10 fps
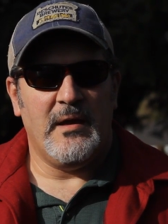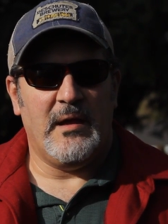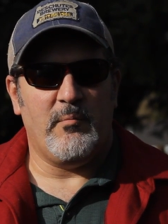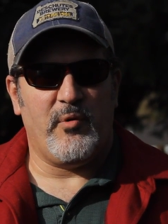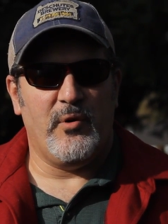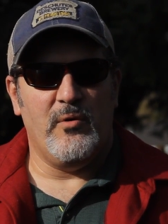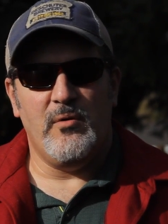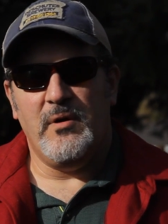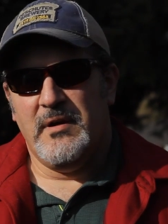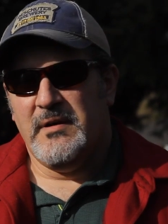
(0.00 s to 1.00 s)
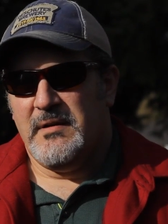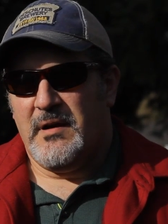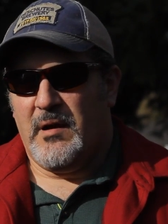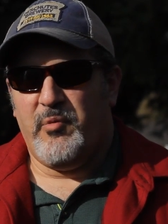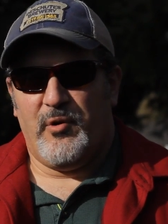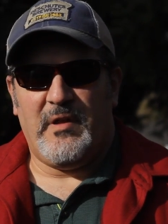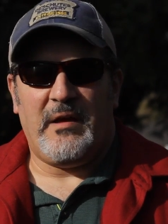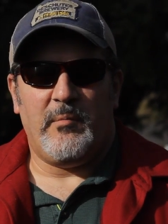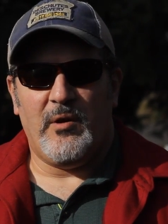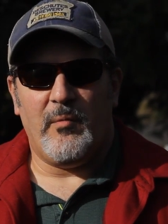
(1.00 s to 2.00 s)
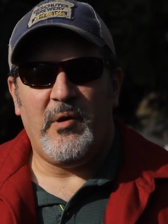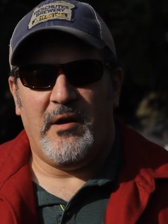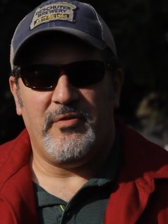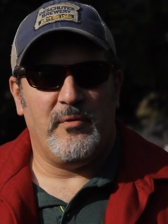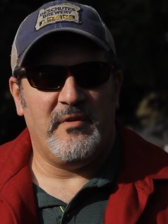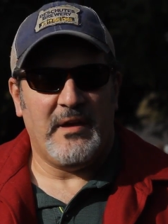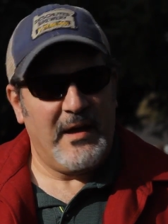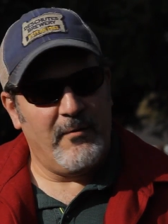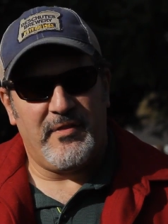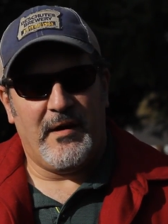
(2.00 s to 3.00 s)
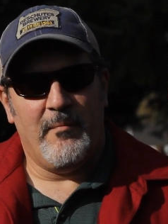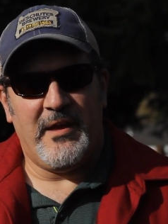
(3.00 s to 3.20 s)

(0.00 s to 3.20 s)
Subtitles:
and brew a brew like Mirror Pond through the night without